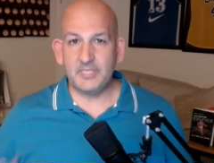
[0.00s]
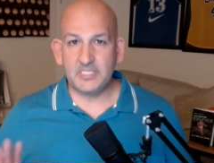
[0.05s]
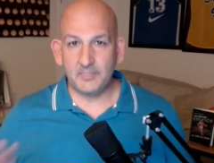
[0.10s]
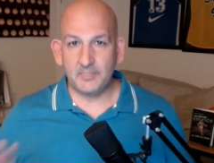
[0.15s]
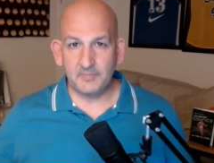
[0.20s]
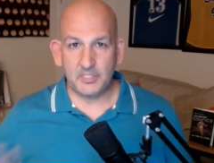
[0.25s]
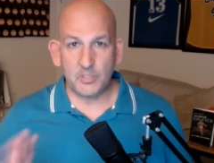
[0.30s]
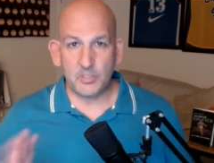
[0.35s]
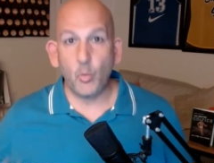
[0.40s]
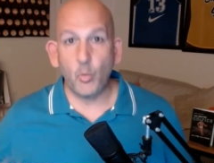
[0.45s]
be
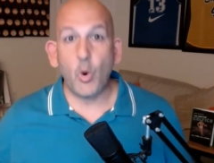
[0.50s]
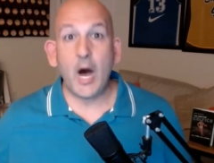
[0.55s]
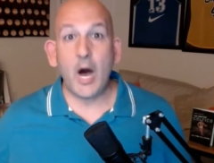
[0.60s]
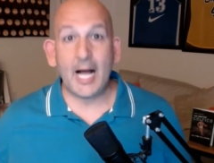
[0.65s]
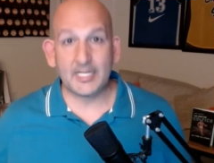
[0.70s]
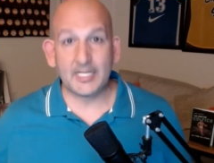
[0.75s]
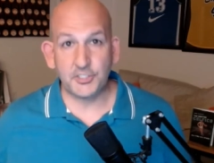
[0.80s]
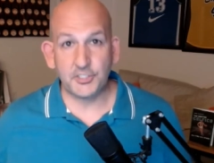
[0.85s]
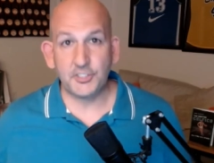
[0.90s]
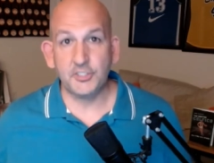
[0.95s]
something to
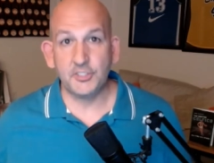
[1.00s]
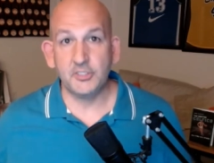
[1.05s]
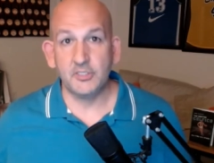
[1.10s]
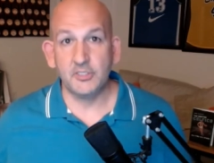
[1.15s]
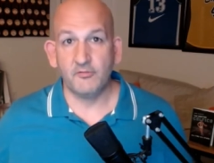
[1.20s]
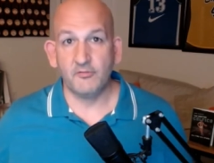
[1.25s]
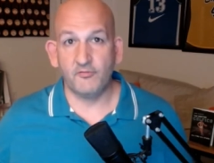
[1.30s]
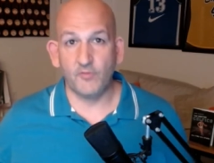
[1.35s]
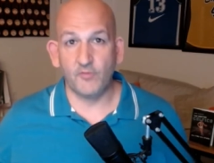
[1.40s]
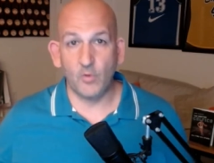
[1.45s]
watch
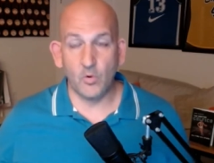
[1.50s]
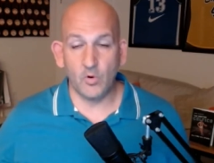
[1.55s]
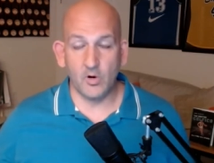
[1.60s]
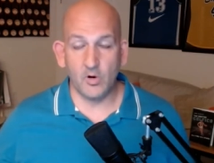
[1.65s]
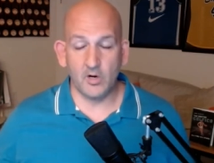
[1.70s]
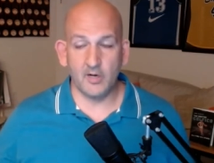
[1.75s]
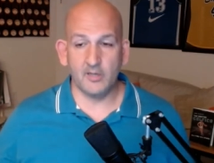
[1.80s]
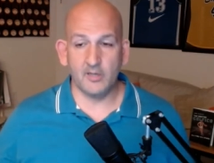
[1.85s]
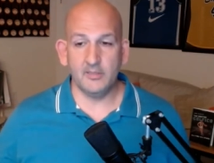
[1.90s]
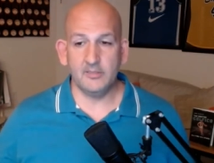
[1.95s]

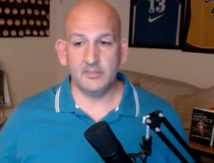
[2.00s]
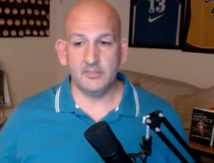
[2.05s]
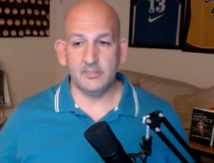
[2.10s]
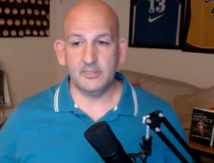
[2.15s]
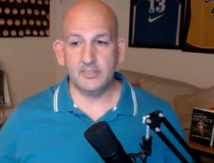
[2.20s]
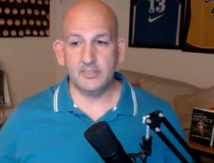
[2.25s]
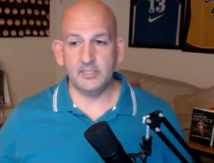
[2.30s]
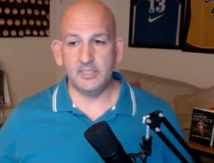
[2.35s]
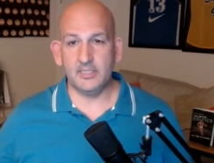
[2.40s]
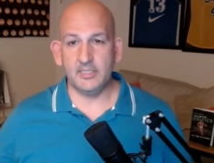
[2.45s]
for
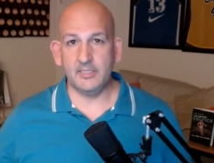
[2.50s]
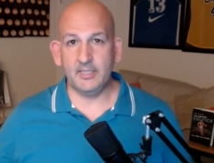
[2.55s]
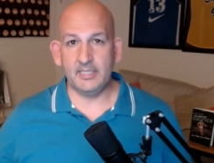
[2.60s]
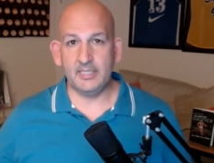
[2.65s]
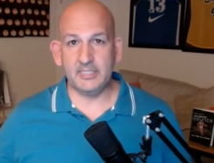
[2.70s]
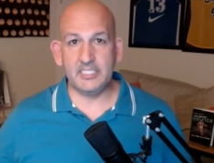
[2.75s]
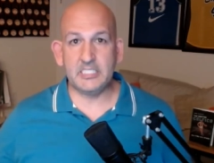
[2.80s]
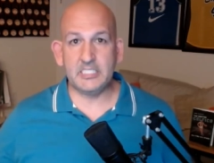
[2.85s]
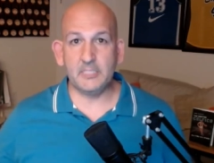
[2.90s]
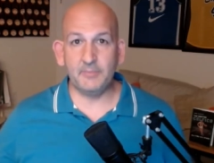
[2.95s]
uh,
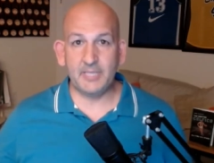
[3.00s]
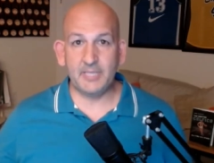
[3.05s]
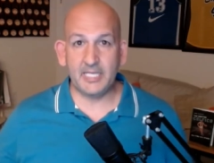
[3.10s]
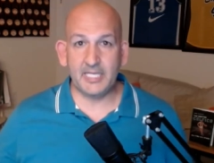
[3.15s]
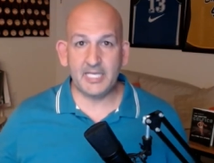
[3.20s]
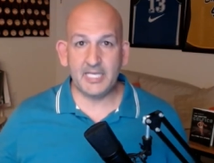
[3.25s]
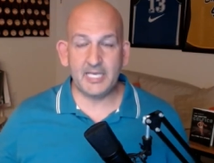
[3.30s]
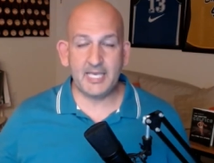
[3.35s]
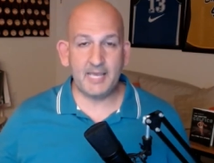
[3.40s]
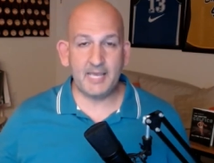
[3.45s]
at least the
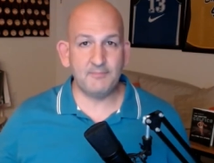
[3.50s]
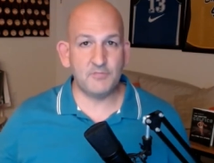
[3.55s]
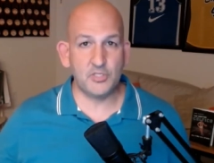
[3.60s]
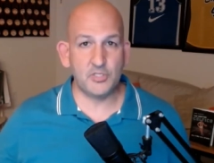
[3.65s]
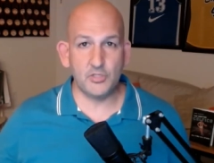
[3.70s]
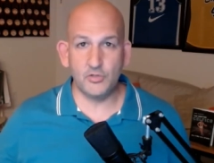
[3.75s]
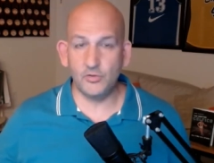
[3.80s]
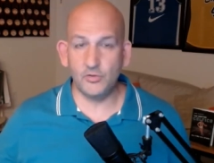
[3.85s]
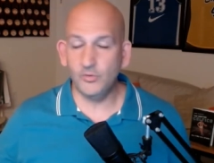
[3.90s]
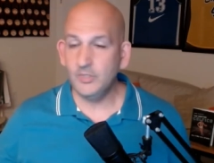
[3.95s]
beginning of game
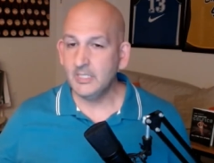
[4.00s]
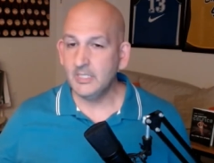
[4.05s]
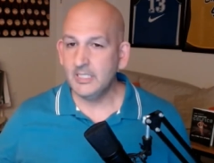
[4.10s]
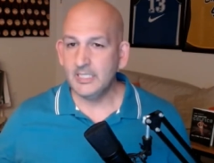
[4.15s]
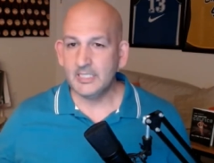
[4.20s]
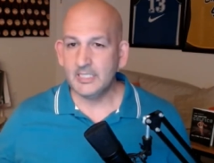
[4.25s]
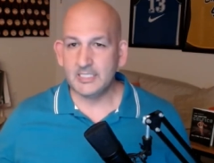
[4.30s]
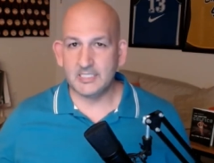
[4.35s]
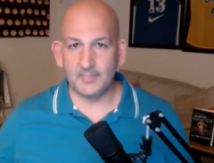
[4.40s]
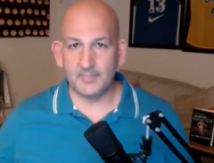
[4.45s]
two,
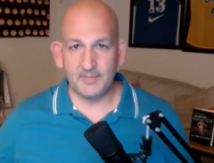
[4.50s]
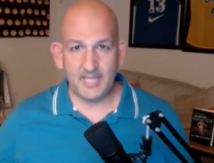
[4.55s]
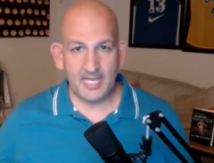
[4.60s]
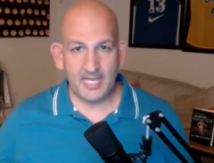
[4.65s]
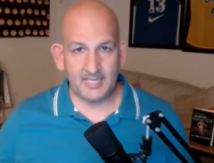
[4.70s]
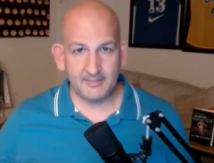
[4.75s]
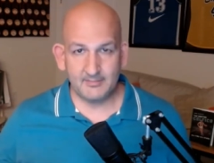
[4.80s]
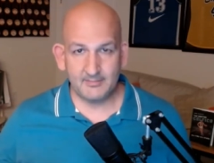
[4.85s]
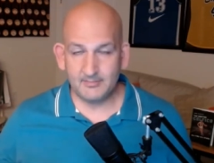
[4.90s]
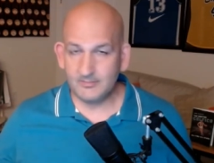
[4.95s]
some of
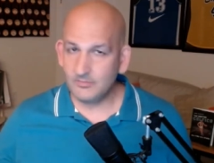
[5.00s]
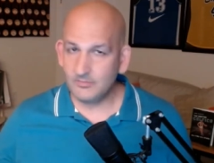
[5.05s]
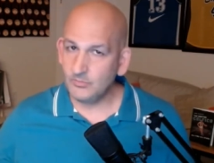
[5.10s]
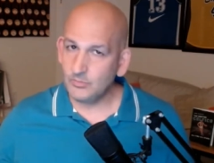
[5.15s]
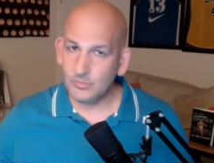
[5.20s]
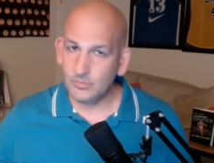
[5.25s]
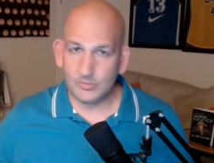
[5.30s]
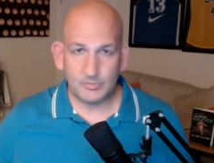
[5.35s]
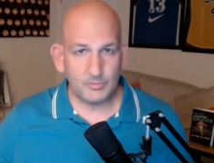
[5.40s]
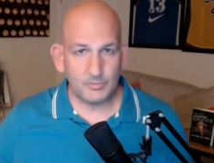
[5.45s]
that
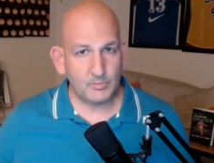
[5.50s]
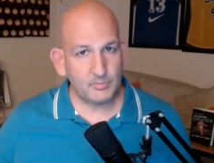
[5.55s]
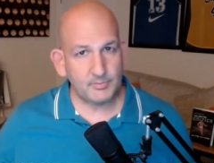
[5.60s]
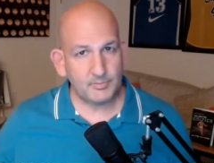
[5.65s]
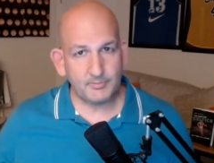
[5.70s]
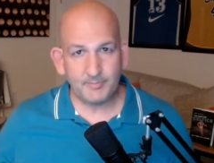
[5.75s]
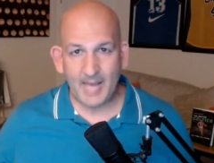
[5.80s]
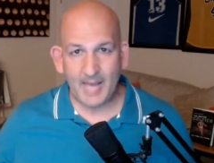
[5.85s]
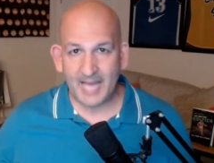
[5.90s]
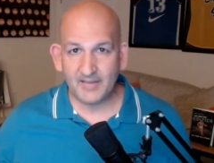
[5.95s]

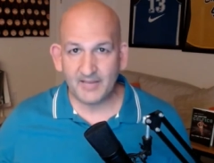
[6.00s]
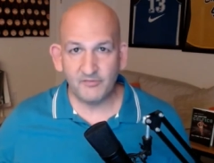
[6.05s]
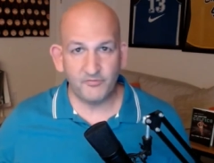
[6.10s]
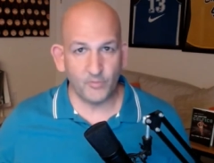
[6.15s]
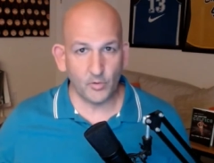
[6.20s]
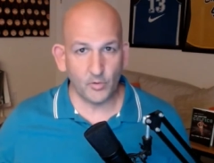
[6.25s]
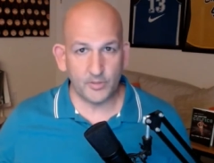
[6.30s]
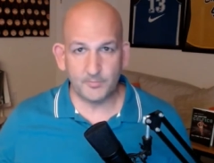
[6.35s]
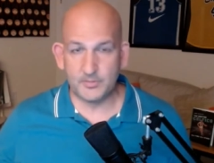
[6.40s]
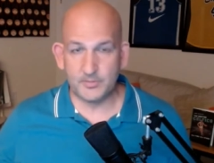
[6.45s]
back and
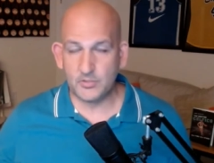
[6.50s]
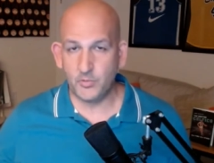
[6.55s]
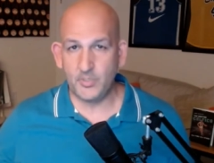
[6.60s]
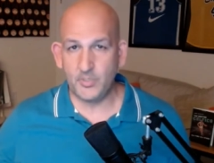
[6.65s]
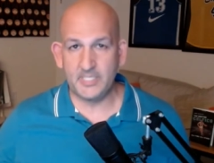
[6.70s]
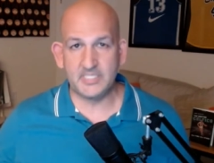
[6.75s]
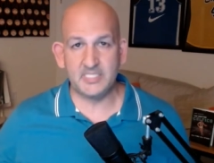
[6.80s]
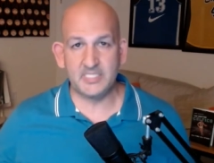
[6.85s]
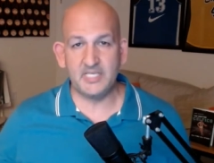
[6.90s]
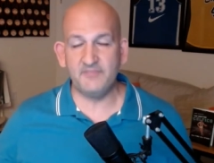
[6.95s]
forth
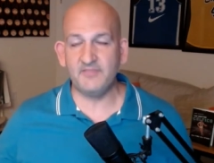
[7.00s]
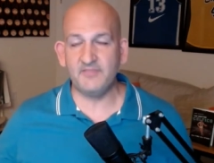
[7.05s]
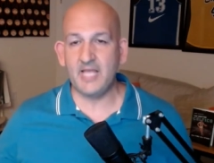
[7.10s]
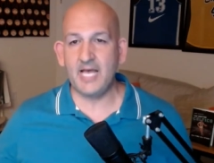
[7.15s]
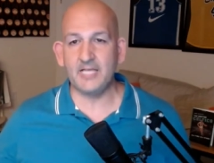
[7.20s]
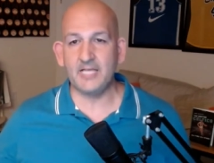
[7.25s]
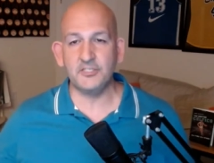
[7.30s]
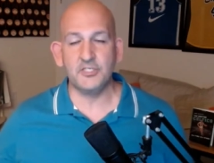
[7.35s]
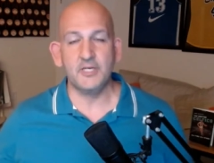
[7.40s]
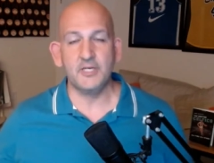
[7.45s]
between Steve
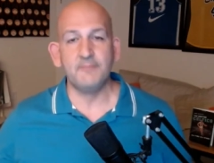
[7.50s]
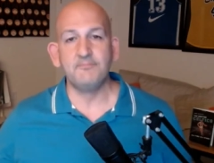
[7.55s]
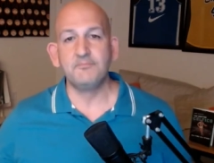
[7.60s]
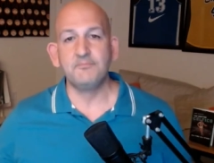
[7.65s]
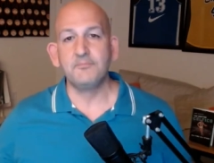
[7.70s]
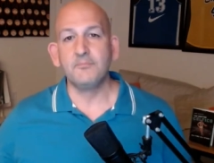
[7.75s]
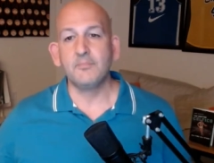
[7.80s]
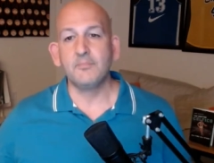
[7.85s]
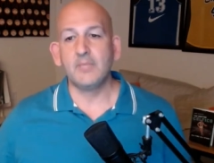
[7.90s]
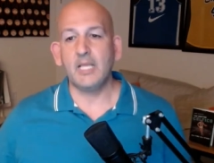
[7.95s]
Nash
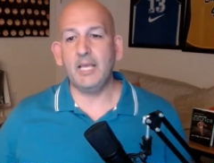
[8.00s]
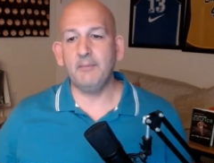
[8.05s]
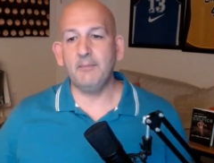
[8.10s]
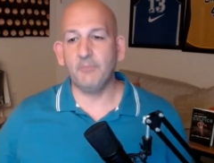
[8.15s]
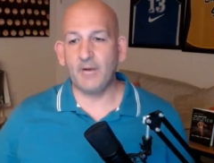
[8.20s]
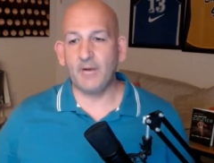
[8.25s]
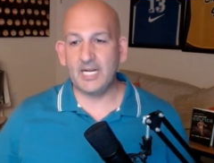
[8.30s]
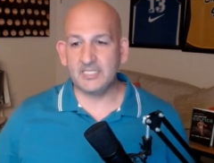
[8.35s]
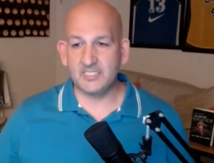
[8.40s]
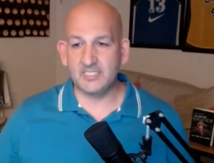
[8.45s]

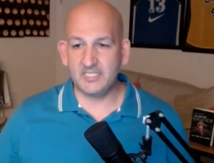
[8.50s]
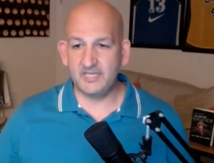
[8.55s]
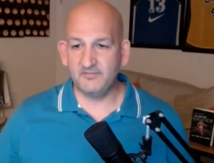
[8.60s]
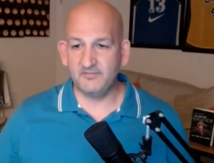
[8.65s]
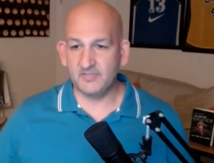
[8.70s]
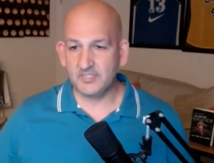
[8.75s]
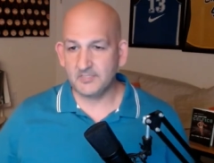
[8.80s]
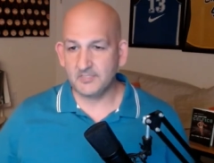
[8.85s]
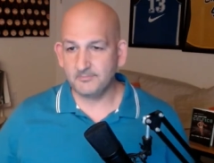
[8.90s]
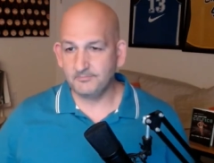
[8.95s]
and Brad
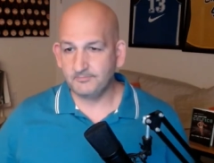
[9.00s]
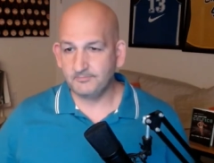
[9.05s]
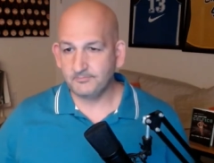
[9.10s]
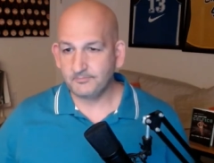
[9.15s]
Stevens.